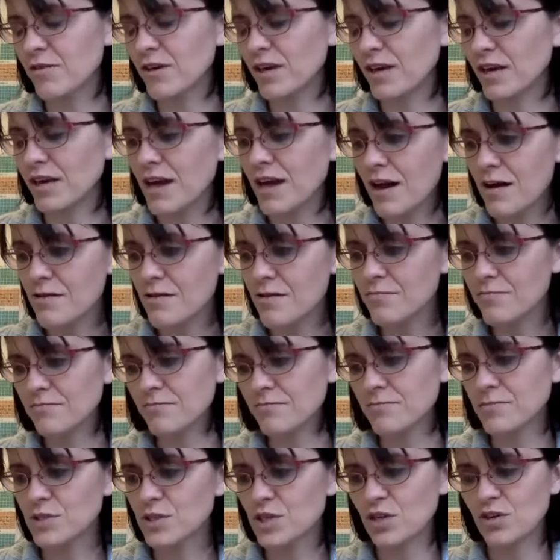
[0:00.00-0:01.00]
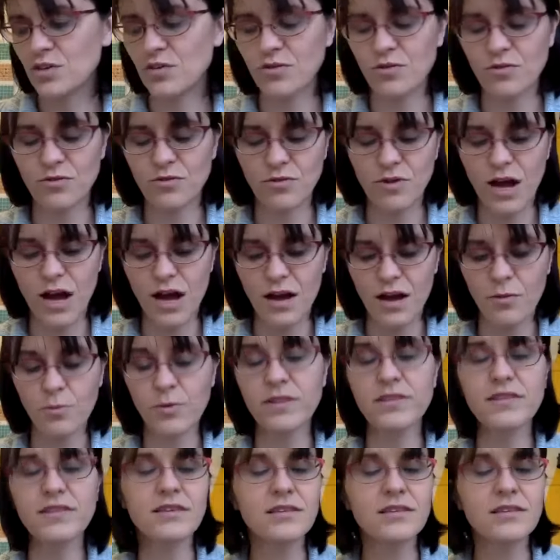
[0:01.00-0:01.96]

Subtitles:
can come to with